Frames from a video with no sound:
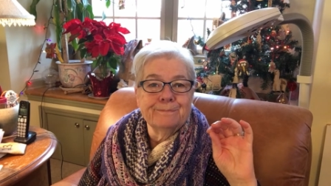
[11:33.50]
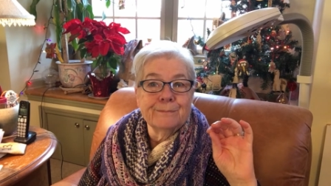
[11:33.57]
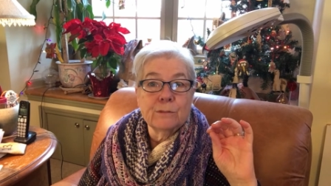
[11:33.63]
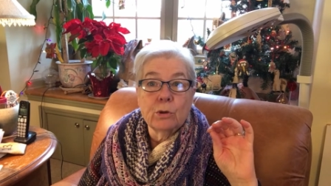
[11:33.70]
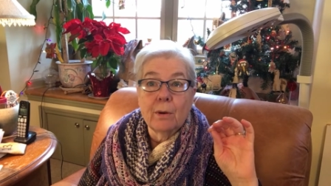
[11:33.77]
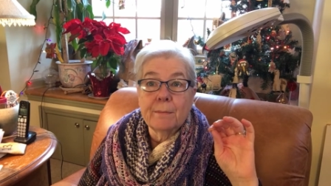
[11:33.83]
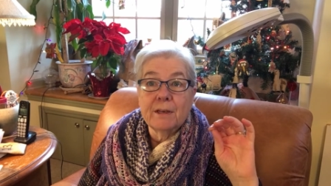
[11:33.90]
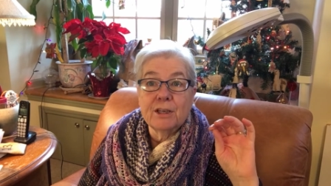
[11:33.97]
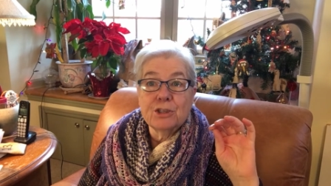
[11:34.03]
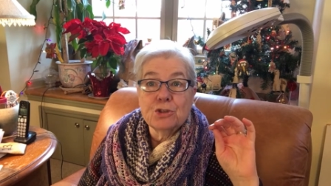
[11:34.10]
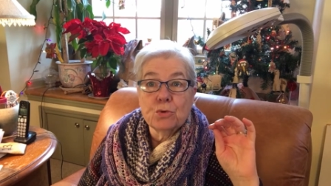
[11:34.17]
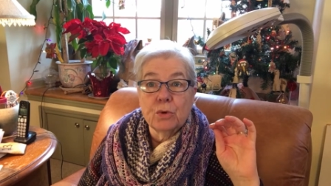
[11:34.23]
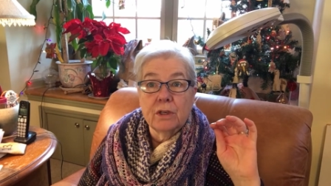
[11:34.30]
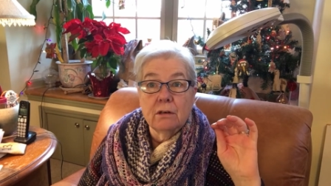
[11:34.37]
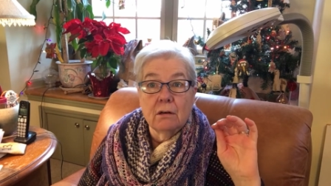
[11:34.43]
so I'm going to
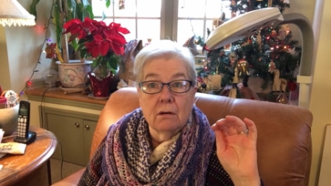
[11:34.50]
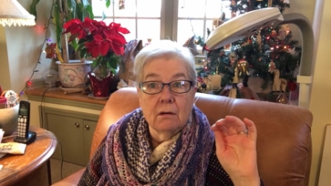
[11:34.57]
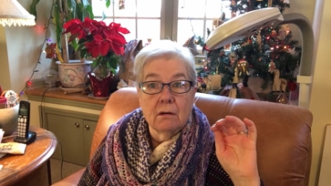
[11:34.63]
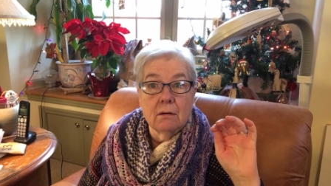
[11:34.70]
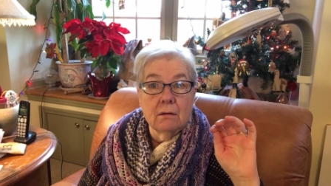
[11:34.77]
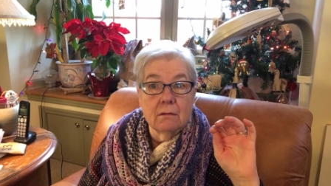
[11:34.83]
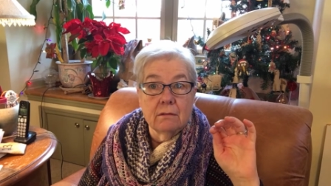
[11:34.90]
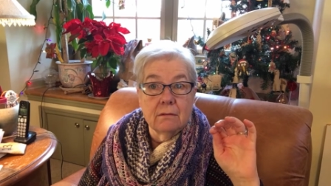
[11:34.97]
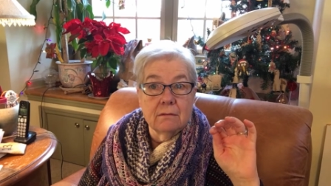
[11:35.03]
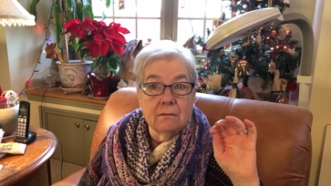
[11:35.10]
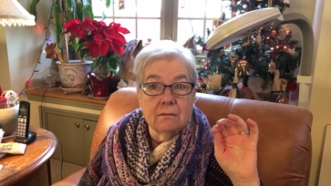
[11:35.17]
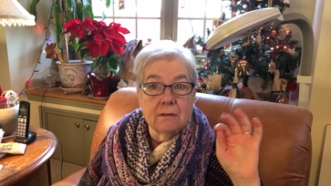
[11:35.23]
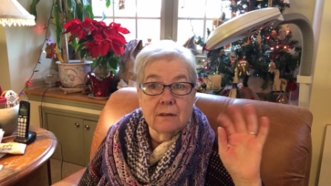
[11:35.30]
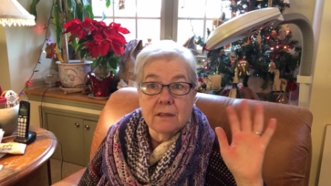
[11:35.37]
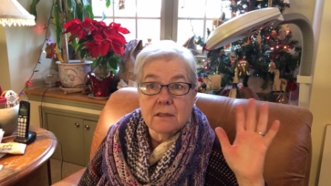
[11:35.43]
join her,
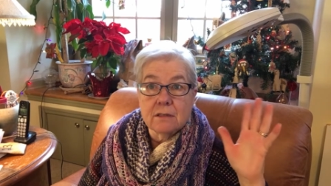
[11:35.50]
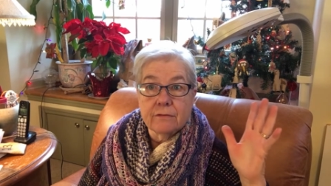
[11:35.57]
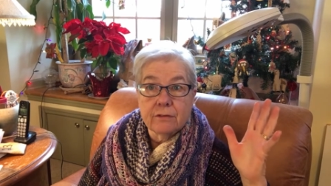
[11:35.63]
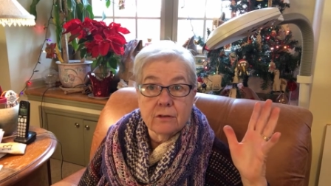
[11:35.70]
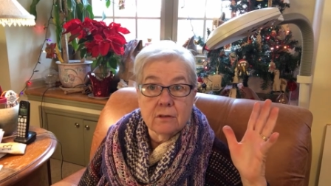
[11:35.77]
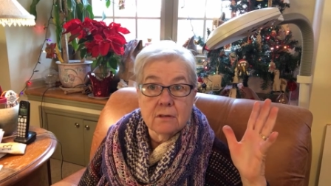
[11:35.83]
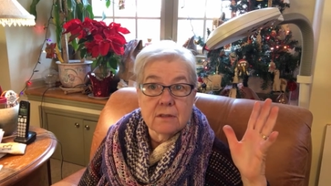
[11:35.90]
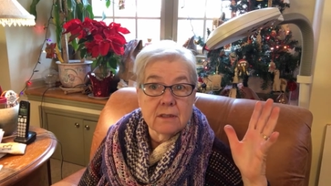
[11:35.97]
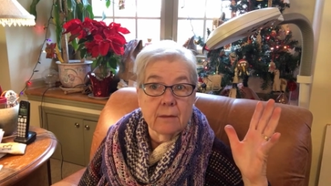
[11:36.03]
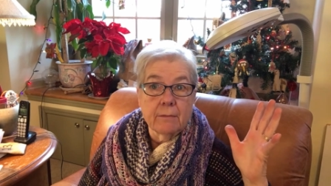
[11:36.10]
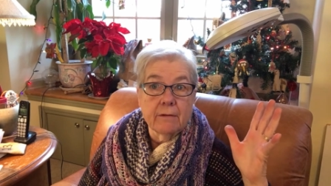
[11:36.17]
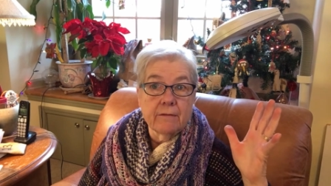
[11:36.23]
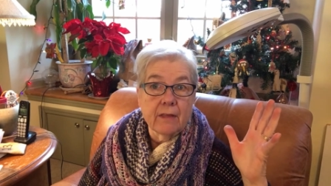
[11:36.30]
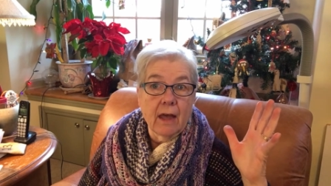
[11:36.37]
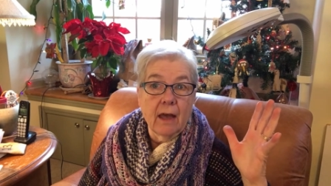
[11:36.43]
at least for some
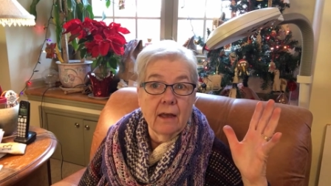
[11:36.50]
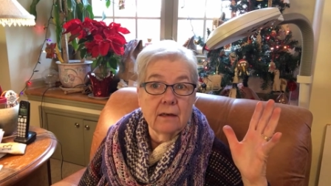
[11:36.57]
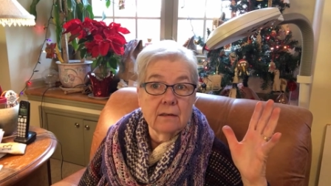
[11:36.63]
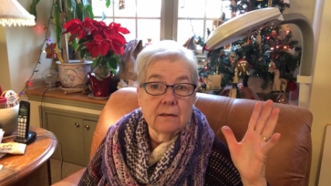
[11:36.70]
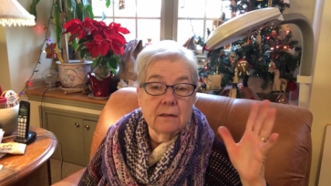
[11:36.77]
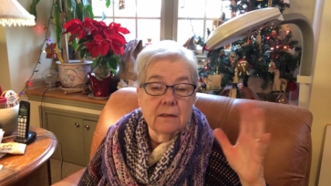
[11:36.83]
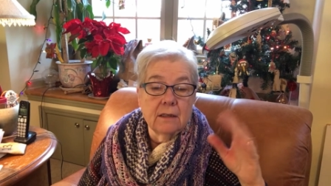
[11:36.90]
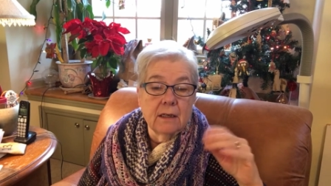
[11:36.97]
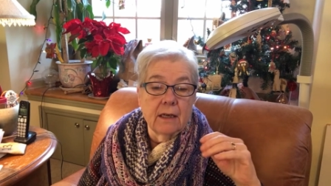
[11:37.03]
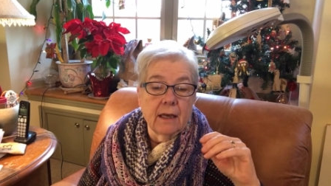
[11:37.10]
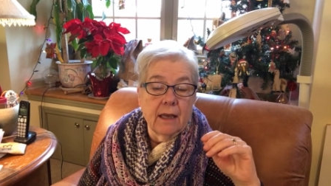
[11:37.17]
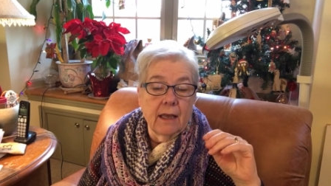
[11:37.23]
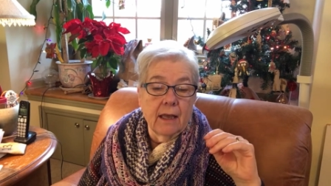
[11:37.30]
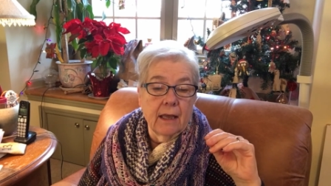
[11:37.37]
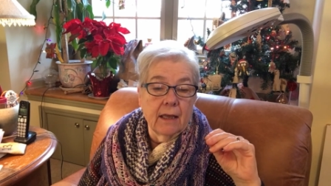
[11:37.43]
of that,
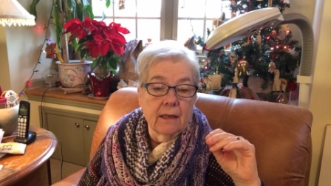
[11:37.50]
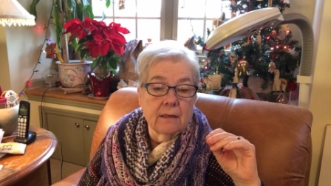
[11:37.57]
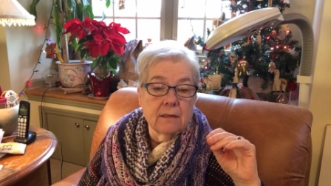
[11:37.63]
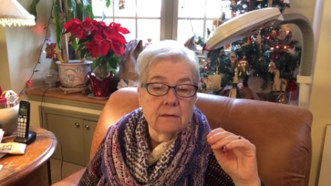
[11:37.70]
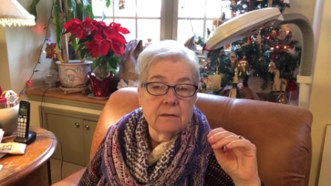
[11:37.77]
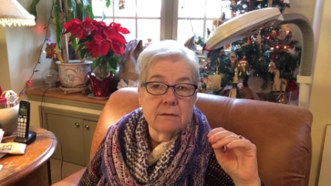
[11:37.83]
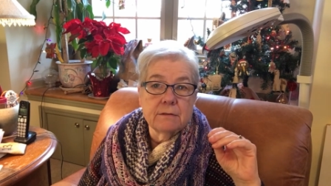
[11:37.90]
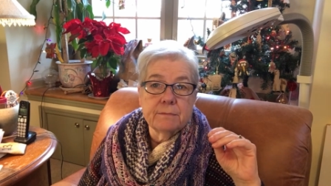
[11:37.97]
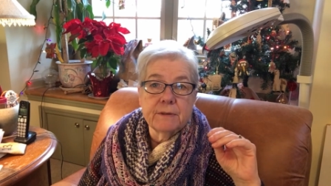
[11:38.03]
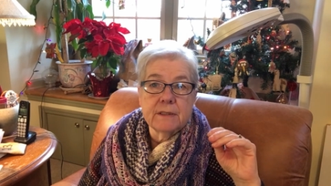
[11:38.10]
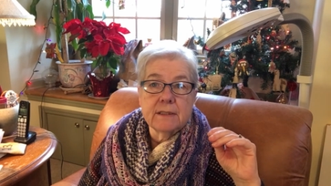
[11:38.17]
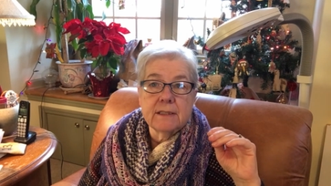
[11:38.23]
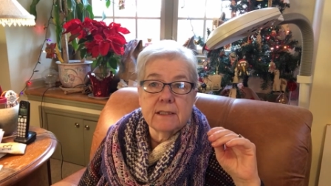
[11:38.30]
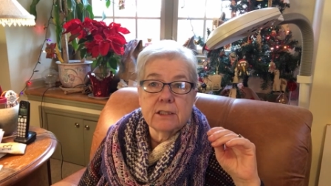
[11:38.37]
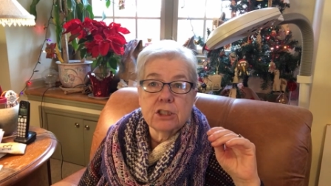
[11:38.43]
and be
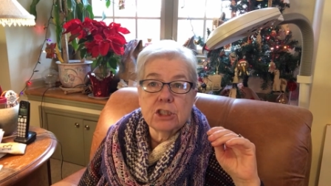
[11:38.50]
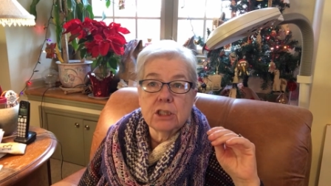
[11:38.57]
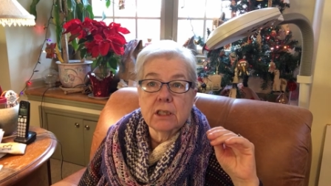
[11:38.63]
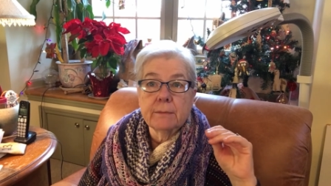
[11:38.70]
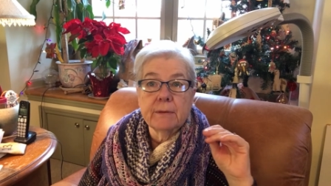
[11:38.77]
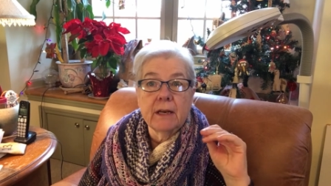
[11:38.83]
stitching.